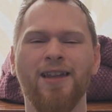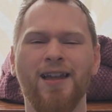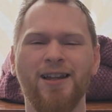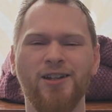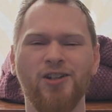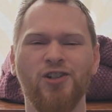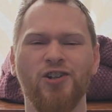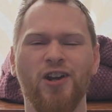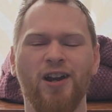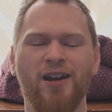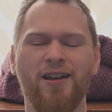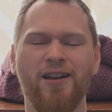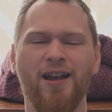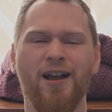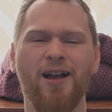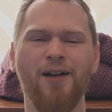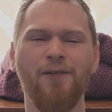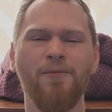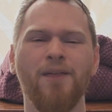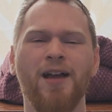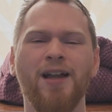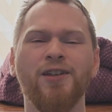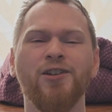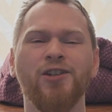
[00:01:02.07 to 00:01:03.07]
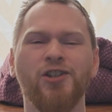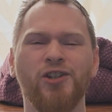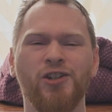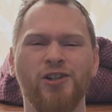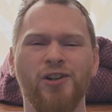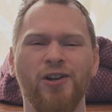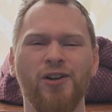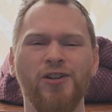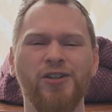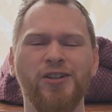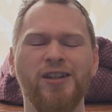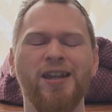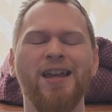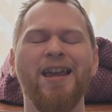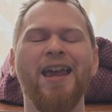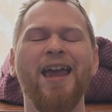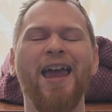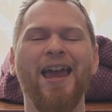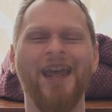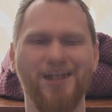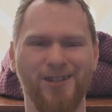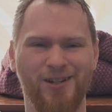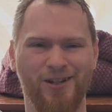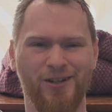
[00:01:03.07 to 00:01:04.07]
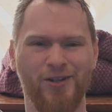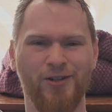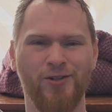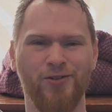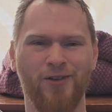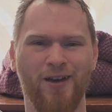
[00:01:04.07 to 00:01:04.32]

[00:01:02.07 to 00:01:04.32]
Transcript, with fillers: Let's check out and discuss Enter the